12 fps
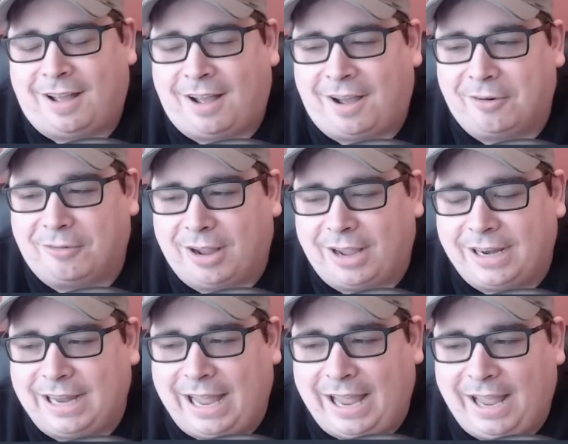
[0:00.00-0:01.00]
uh,
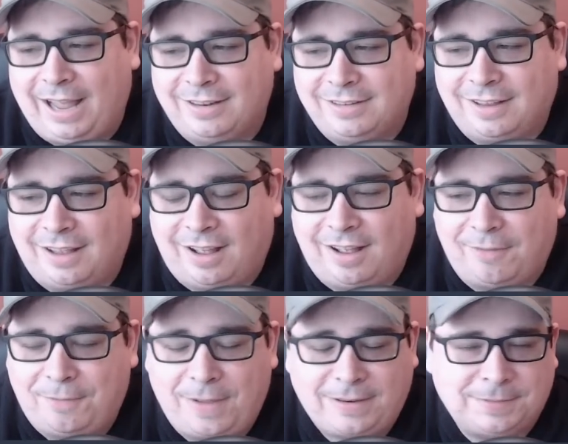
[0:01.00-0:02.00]
right? And uh,
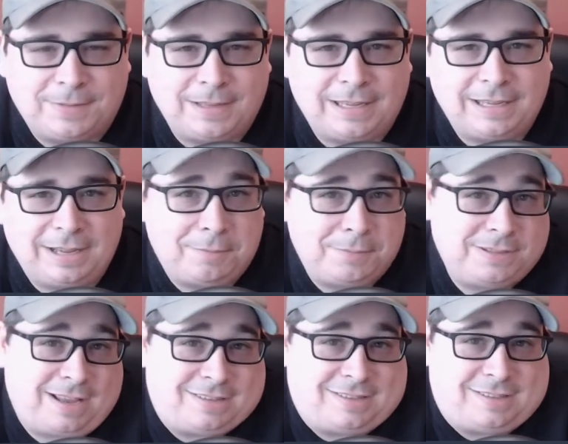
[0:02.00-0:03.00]
effectively, it was
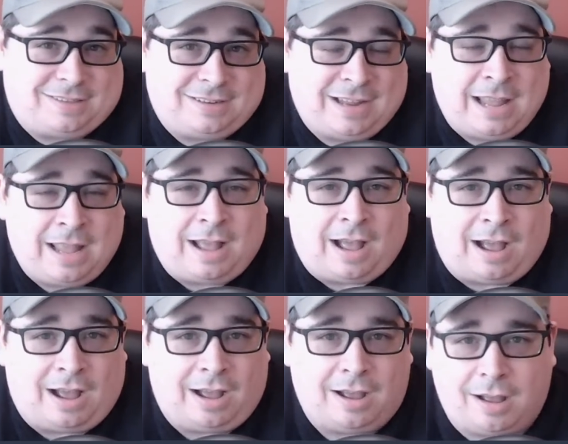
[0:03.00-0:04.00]
this.
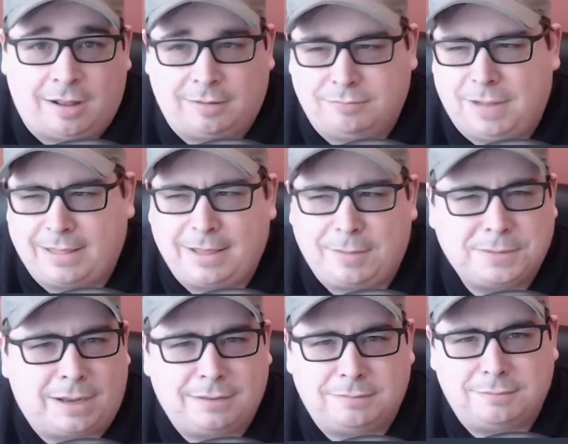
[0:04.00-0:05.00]
Uh, I think it
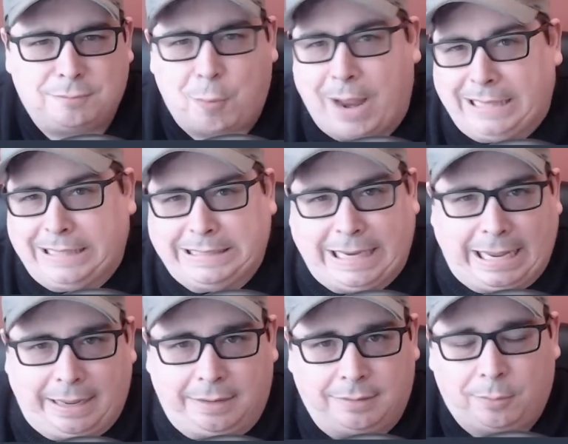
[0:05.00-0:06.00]
was on
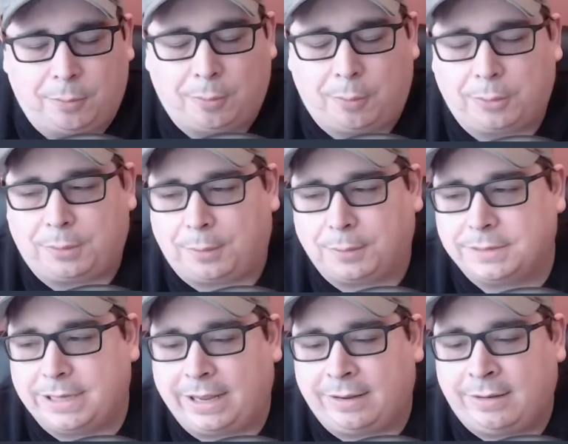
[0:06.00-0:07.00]
Wednesday or, or
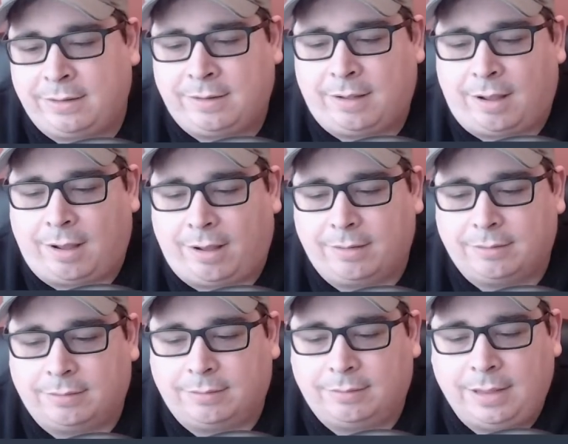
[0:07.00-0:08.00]
Thursday. Uh,
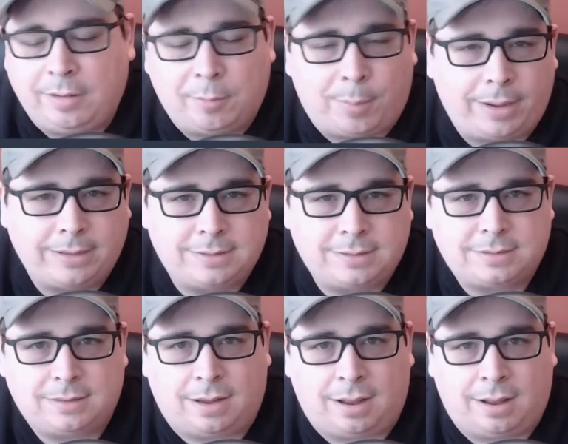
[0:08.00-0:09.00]
Legal
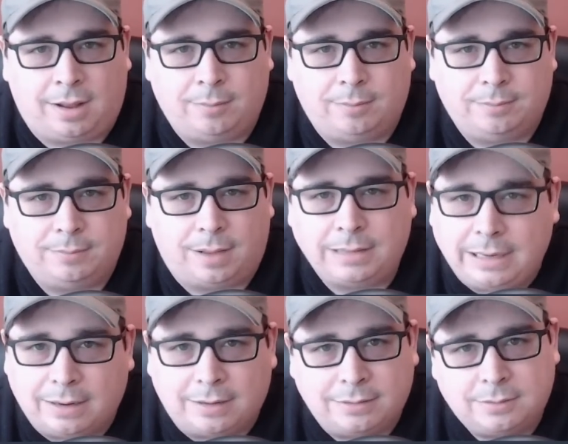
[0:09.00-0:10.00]
Bytes, um,
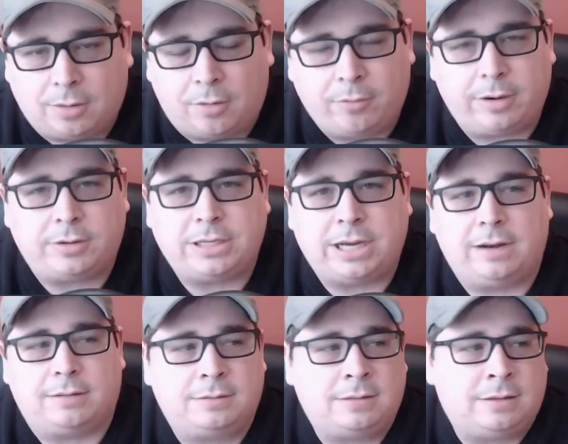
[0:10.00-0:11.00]
Alyte over at her
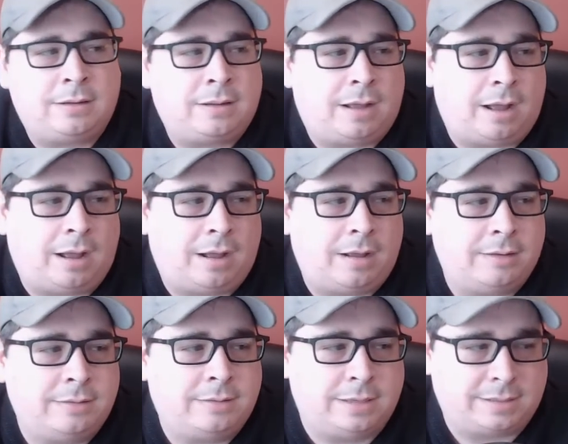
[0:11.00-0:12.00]
channel, uh,
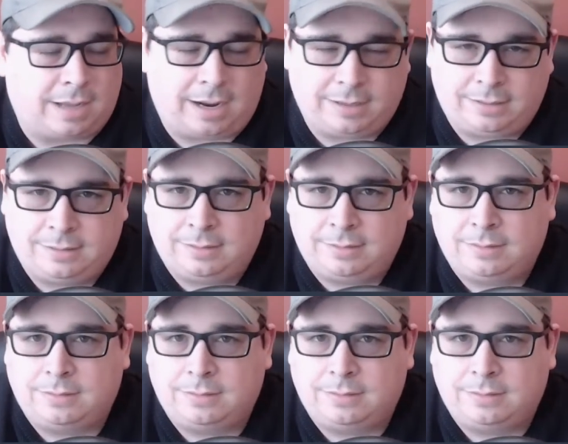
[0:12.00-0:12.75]
decided